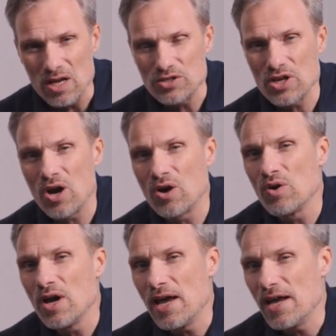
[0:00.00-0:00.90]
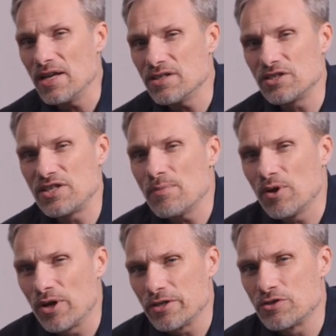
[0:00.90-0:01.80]
So it is
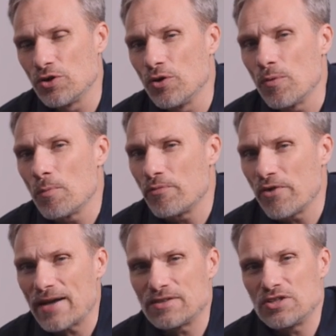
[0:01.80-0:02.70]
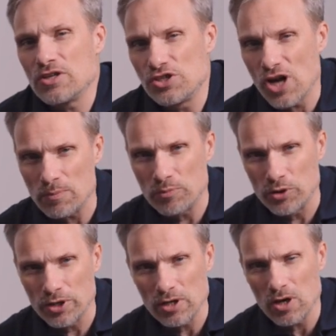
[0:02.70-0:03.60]
similar to practicing shot
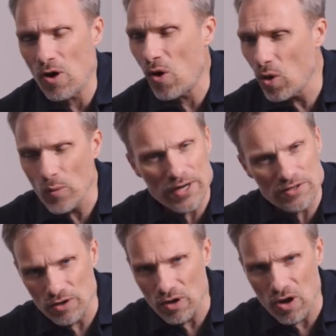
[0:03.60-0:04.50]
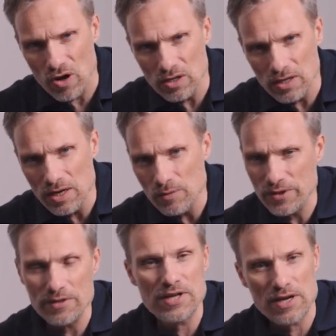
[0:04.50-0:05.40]
put all winter long
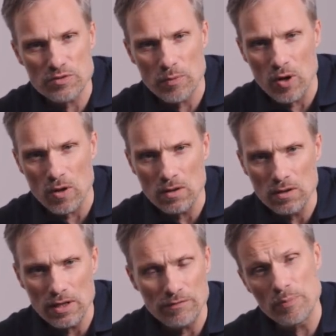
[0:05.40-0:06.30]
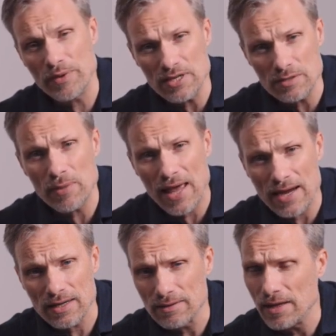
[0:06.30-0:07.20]
with a tennis ball. If you paint it
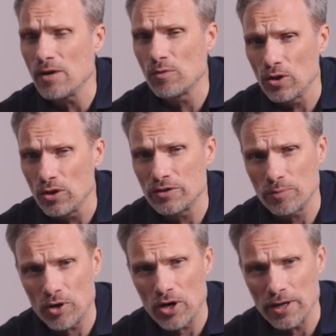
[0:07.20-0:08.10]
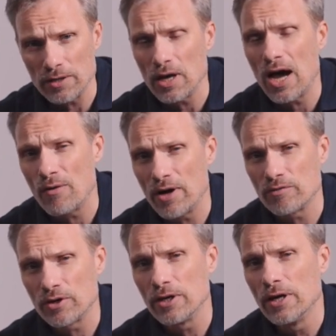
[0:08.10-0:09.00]
black, it will look the part.
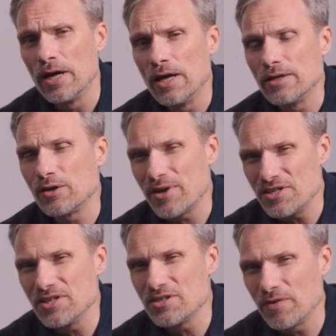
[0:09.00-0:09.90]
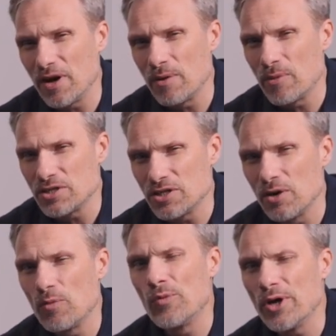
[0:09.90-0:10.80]
However, the question is very much,
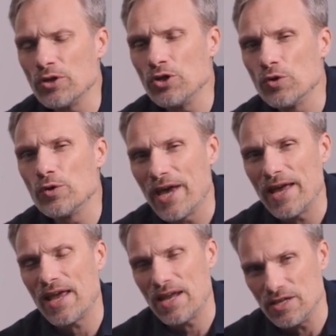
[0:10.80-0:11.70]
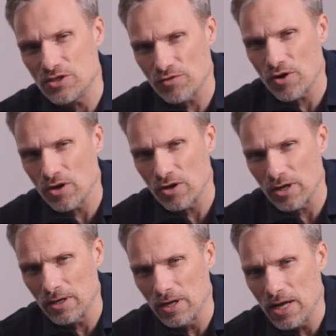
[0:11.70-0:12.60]
will you get any
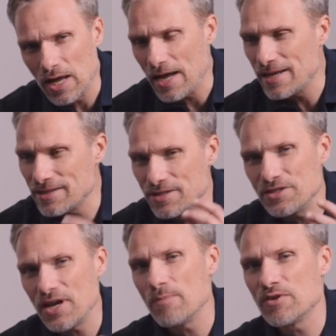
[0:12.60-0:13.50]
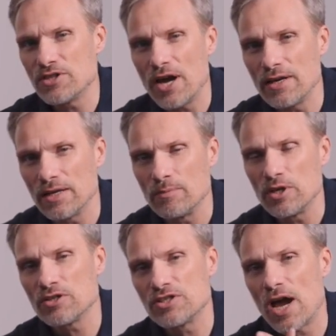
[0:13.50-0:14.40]
stronger? And that's the same with cycling,
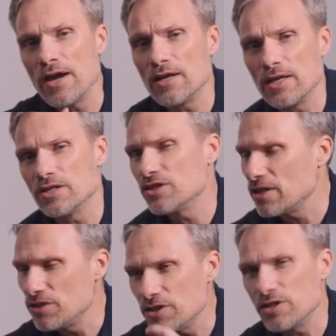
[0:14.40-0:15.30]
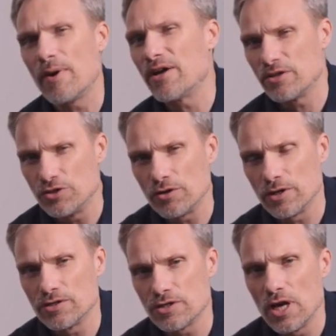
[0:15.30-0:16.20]
because cycling is not just about
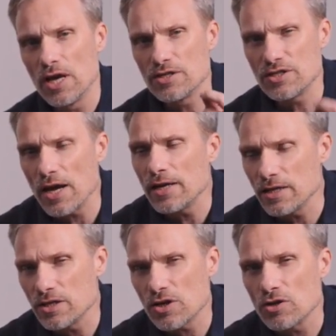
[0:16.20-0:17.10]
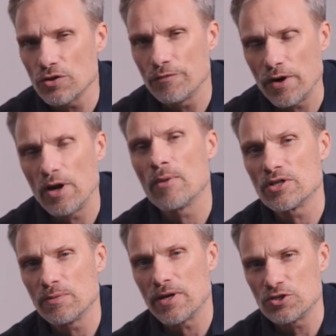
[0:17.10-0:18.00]
endurance. Cycling is also very
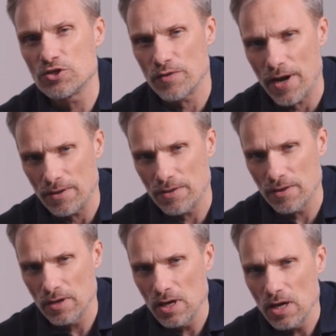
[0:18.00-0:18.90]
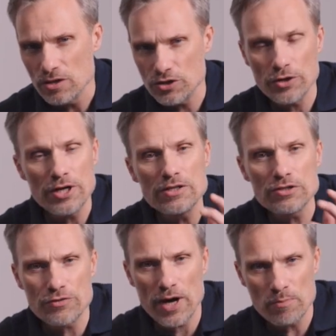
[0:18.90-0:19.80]
much about strength. So you need
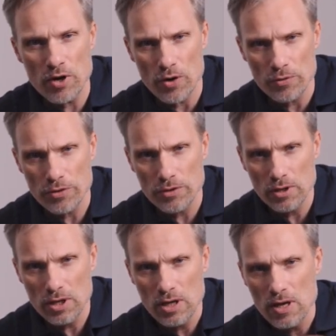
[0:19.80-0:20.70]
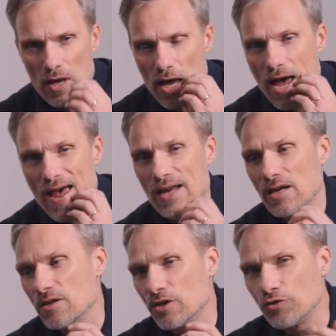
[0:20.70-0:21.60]
to train both.
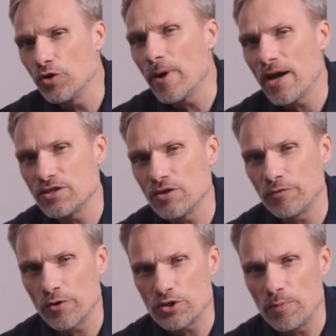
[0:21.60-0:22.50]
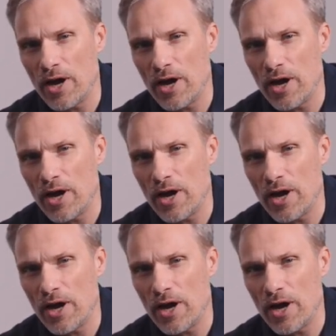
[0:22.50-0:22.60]
And the TrueBike's the first